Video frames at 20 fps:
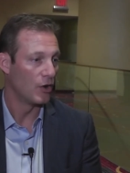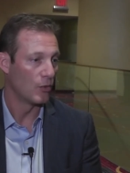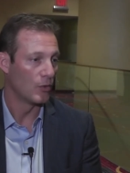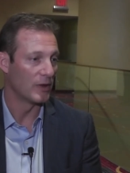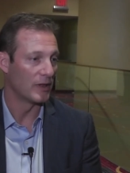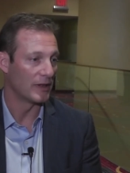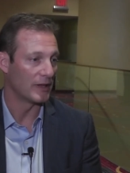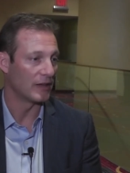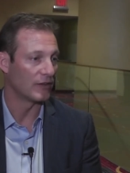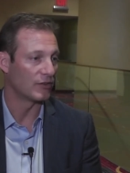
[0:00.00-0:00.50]

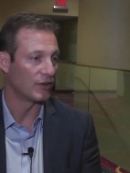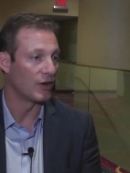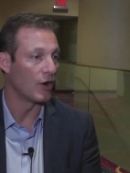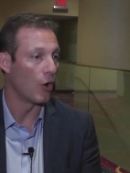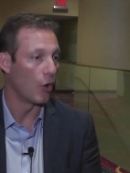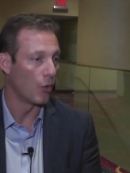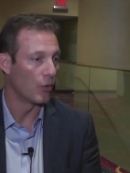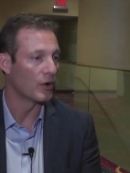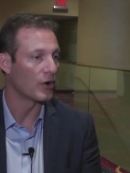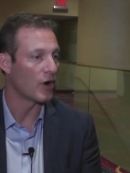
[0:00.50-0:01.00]
really as an
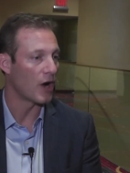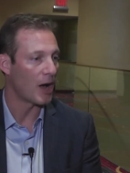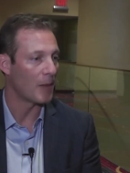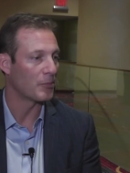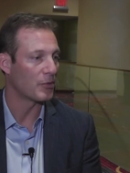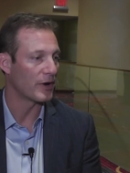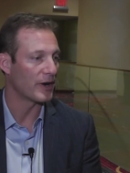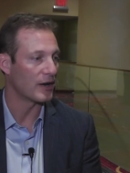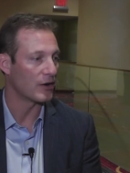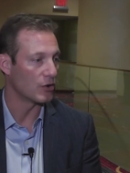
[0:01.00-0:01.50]
owner
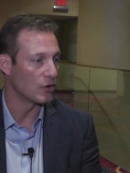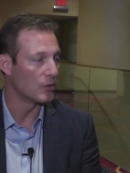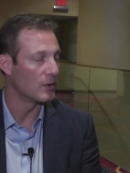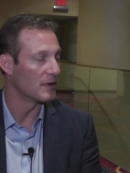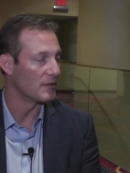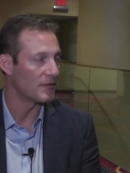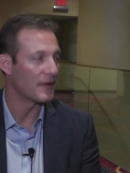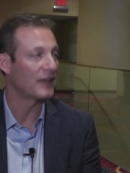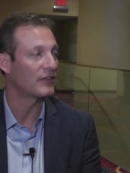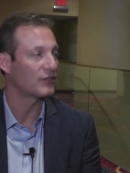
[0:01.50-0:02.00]
operator who
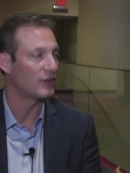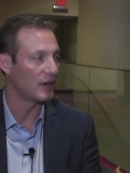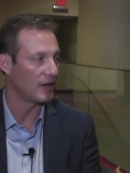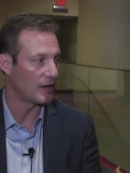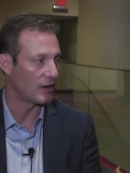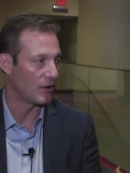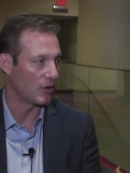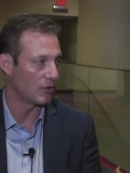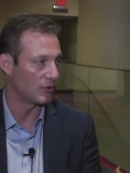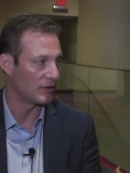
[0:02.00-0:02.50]
invested
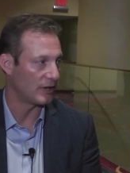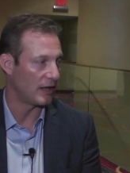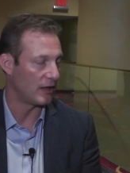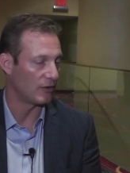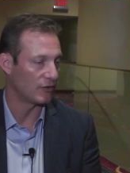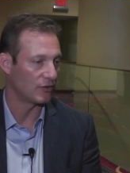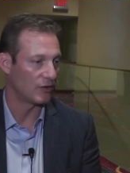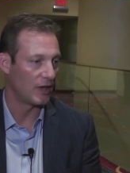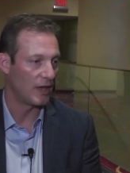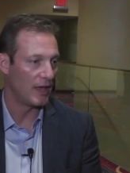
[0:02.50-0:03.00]
in
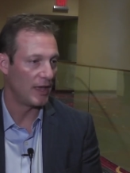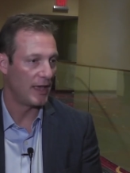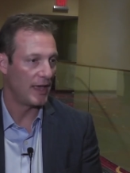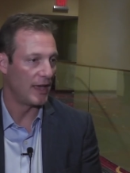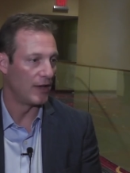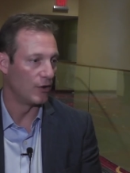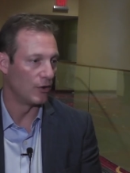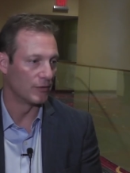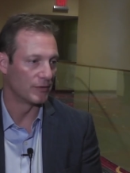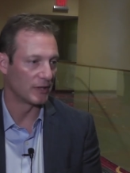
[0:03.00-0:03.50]
hotels.
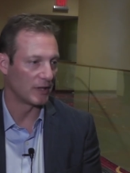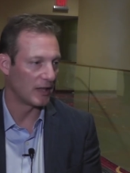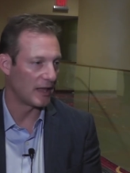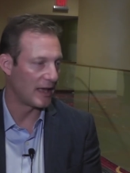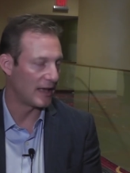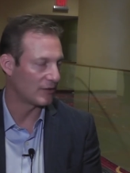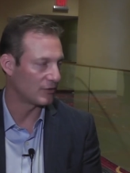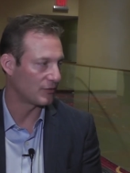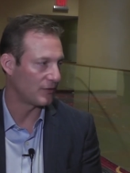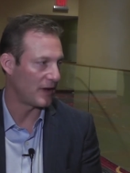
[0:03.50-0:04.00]
And over the
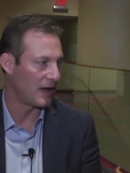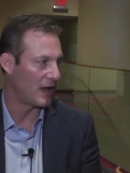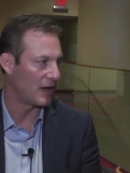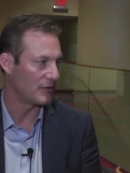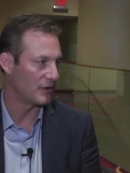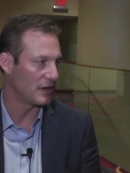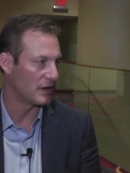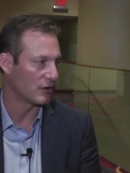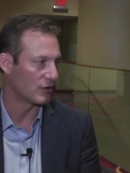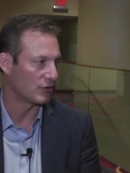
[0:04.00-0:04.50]
last
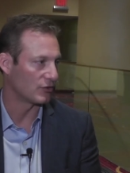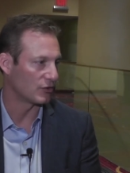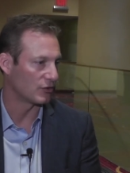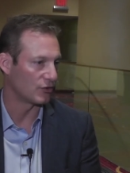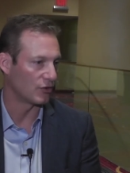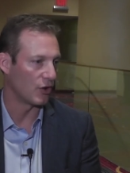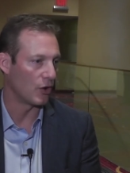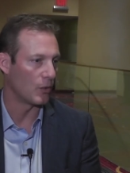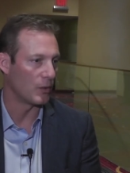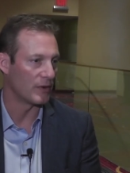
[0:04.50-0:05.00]
five years or
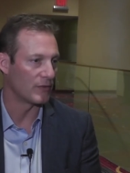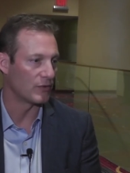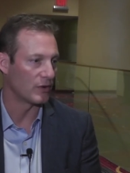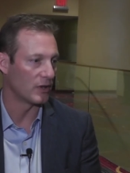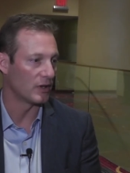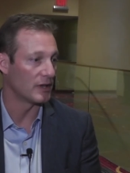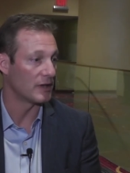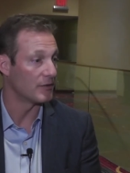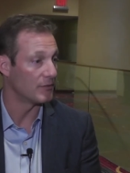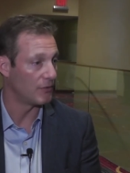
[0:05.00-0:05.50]
so, we've
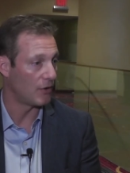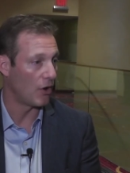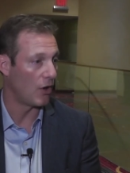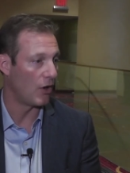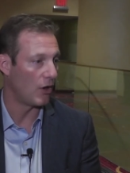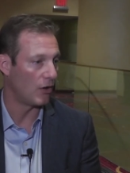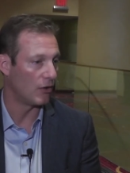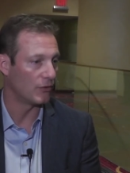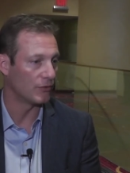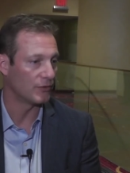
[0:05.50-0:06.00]
really
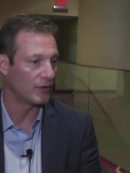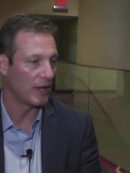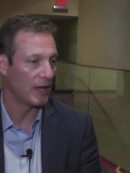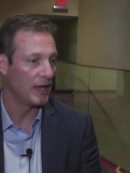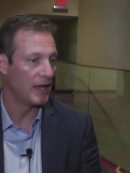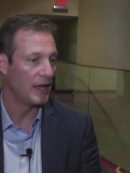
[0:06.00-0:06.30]
evolved